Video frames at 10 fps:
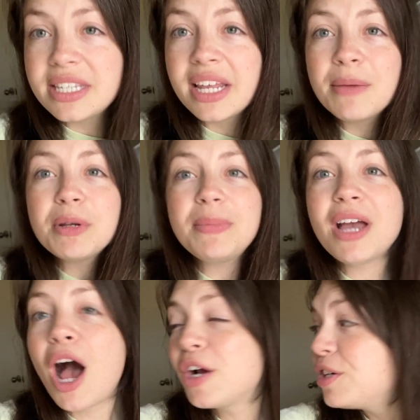then I'm gonna be
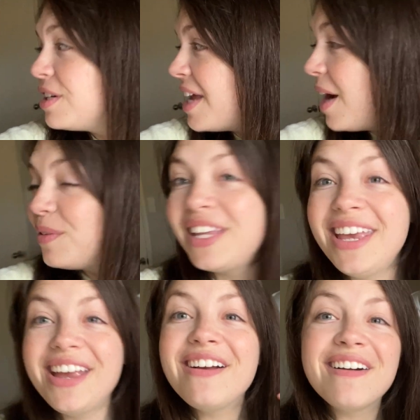hunkered down
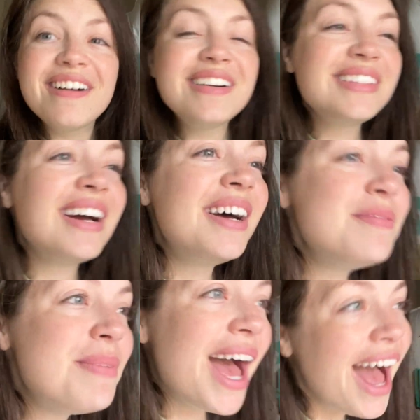here to
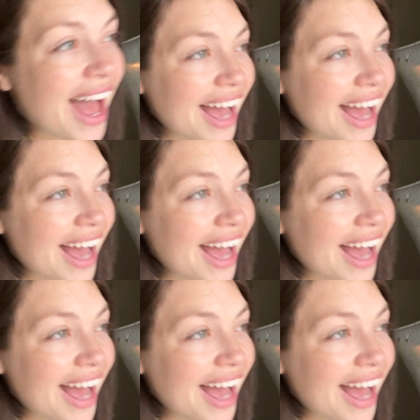unpack.